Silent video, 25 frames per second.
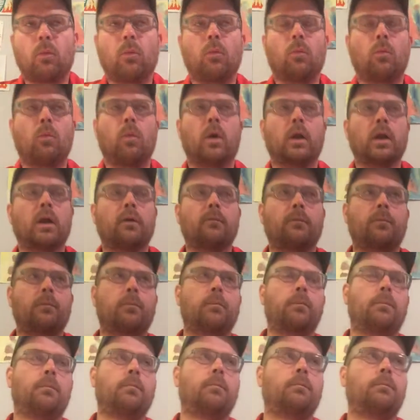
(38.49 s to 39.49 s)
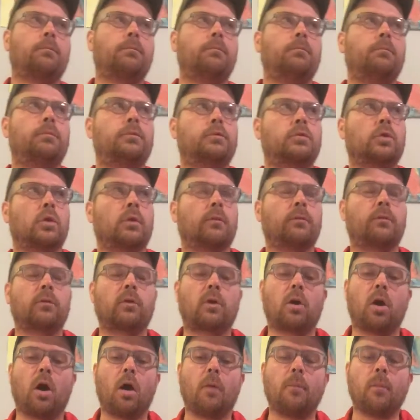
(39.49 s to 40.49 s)
what have sort of
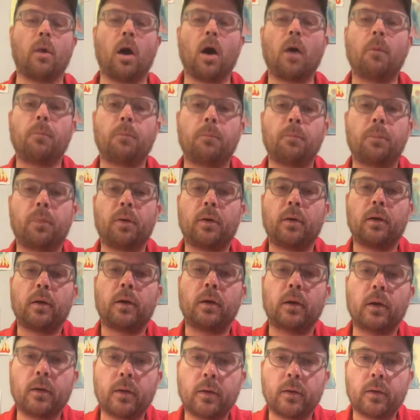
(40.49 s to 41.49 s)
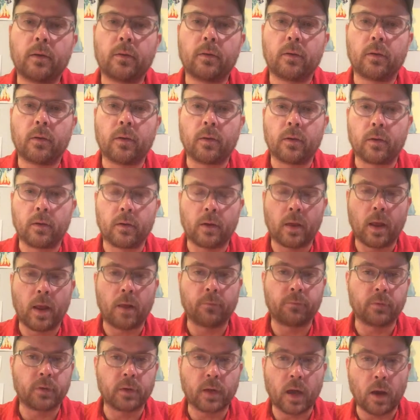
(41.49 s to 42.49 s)
come up
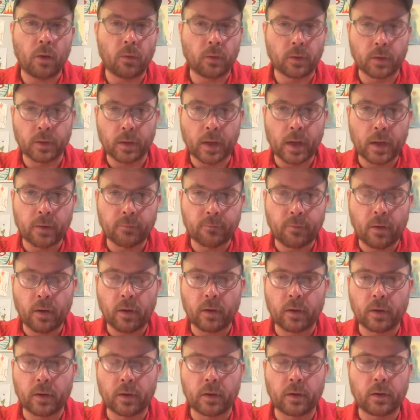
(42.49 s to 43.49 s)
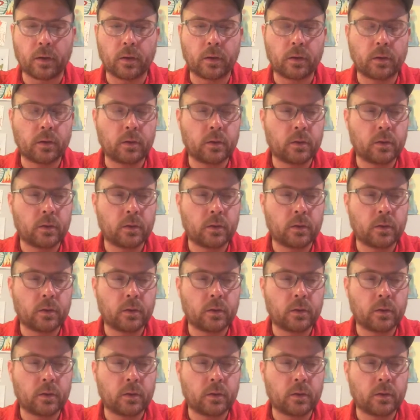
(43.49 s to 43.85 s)
every now and then, very